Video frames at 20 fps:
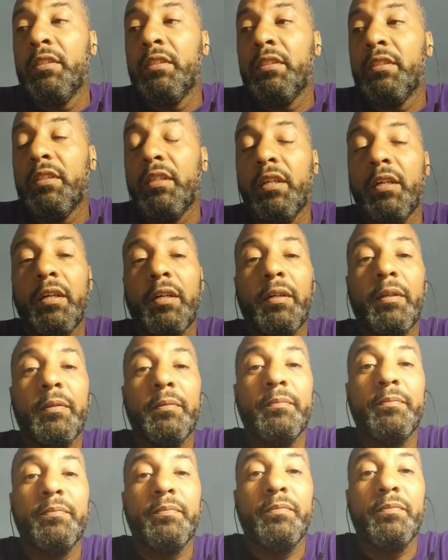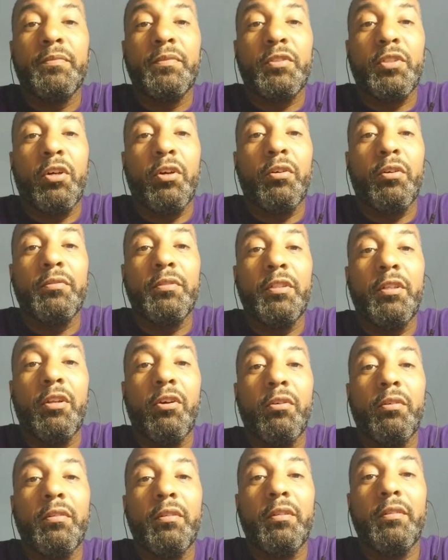So,
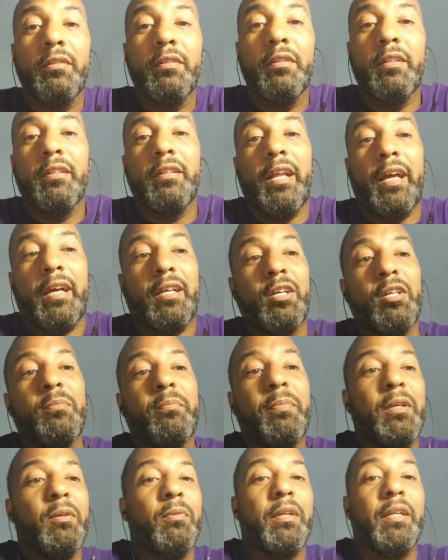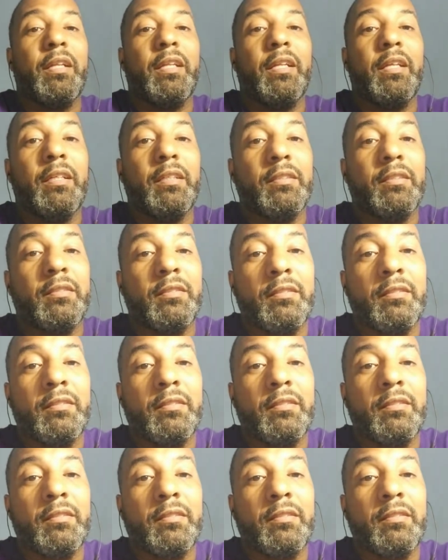that could be what it is.